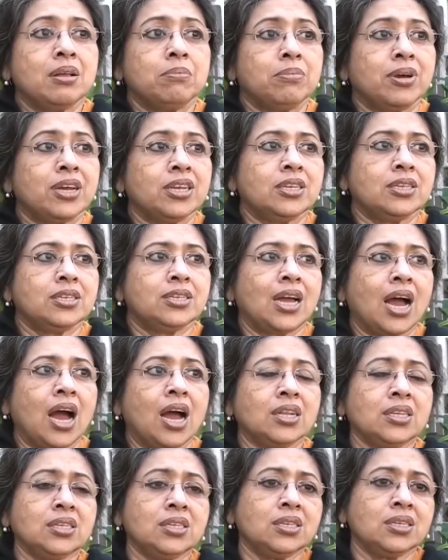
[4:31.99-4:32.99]
But
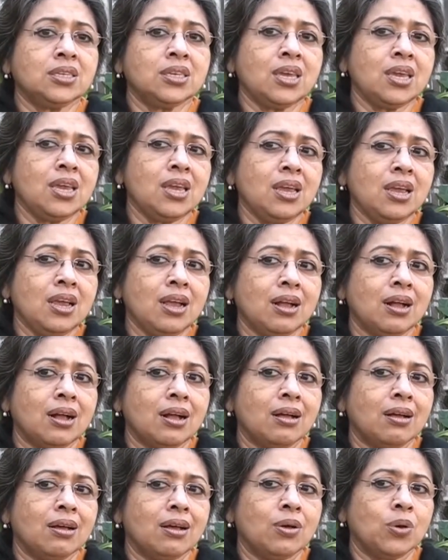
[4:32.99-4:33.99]
dancing
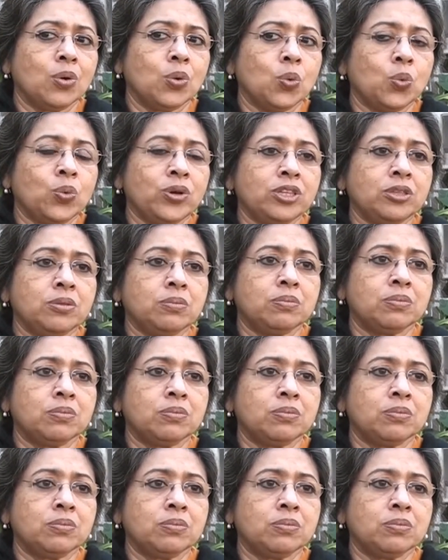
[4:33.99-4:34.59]
with